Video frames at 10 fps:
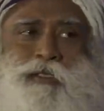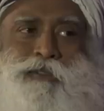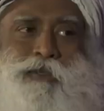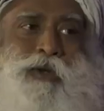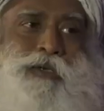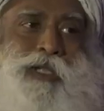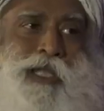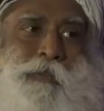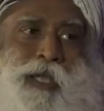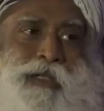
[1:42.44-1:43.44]
you're not telling
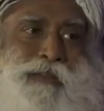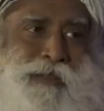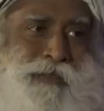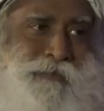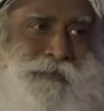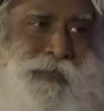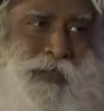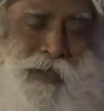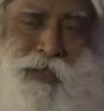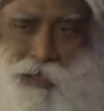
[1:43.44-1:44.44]
me anything." I